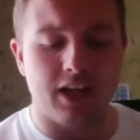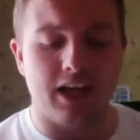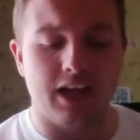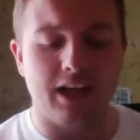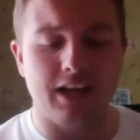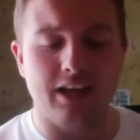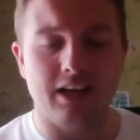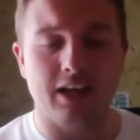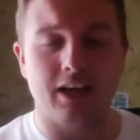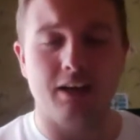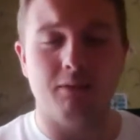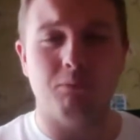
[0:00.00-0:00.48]

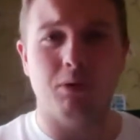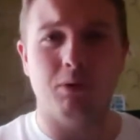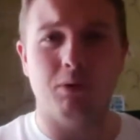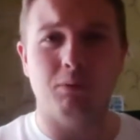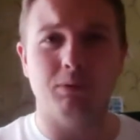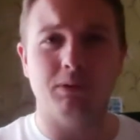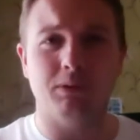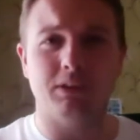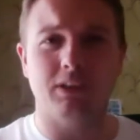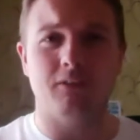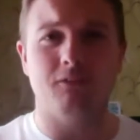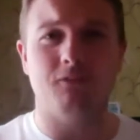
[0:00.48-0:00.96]
in what
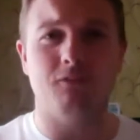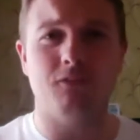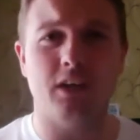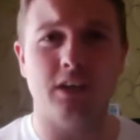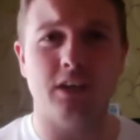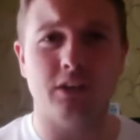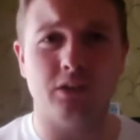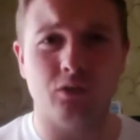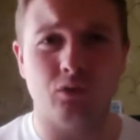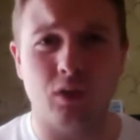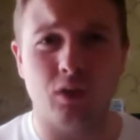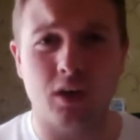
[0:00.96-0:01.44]
was her
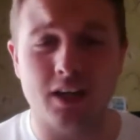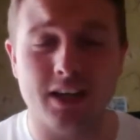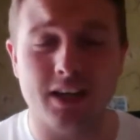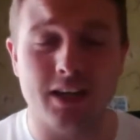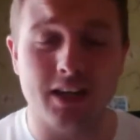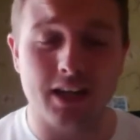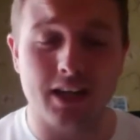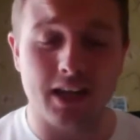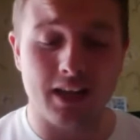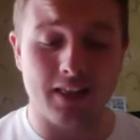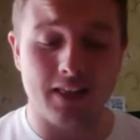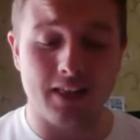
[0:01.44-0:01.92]
first run,
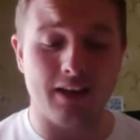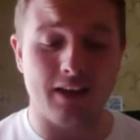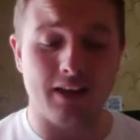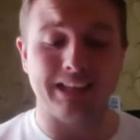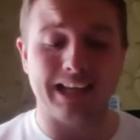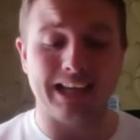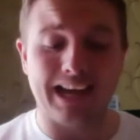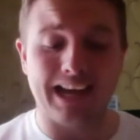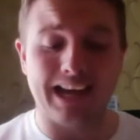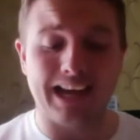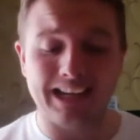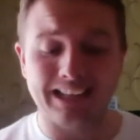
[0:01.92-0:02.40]
and that was
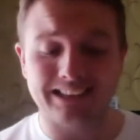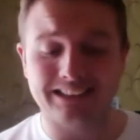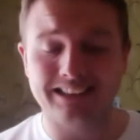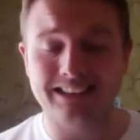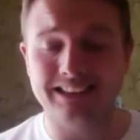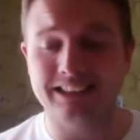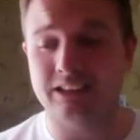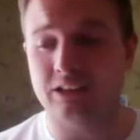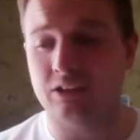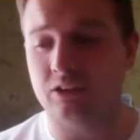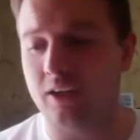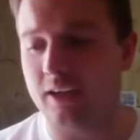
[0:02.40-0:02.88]
at
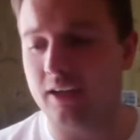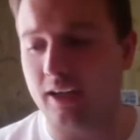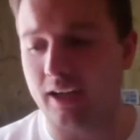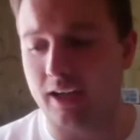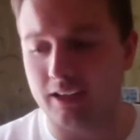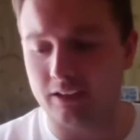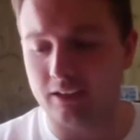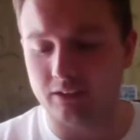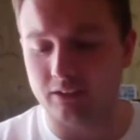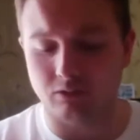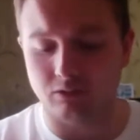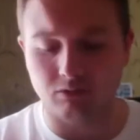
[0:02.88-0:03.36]
this track
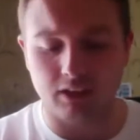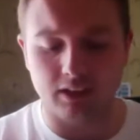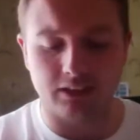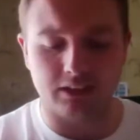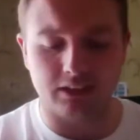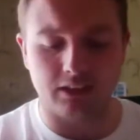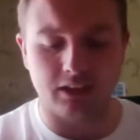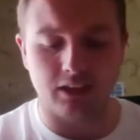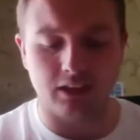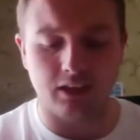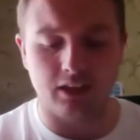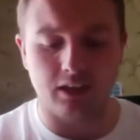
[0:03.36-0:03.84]
at
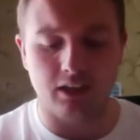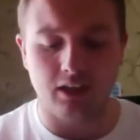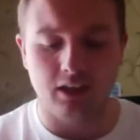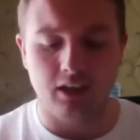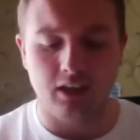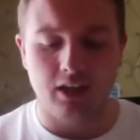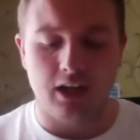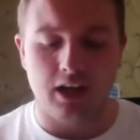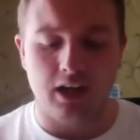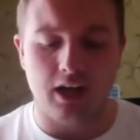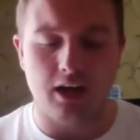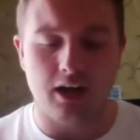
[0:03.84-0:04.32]
Redcar
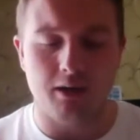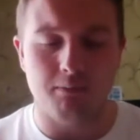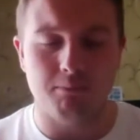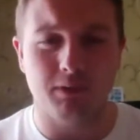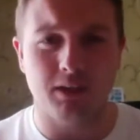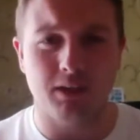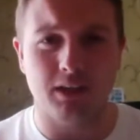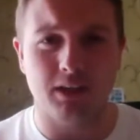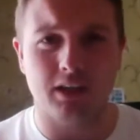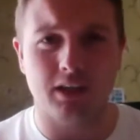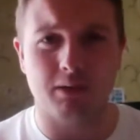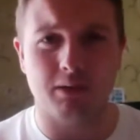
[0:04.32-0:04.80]

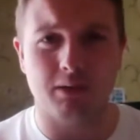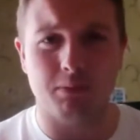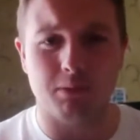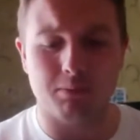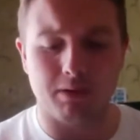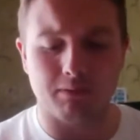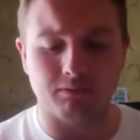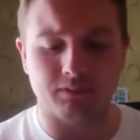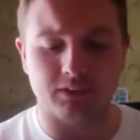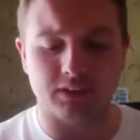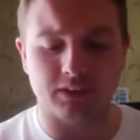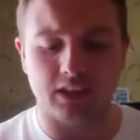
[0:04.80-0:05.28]
a couple of
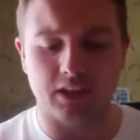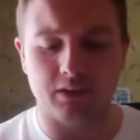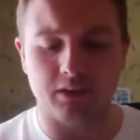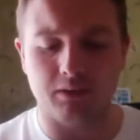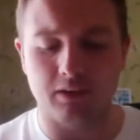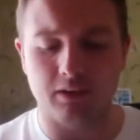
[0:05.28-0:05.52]
months ago,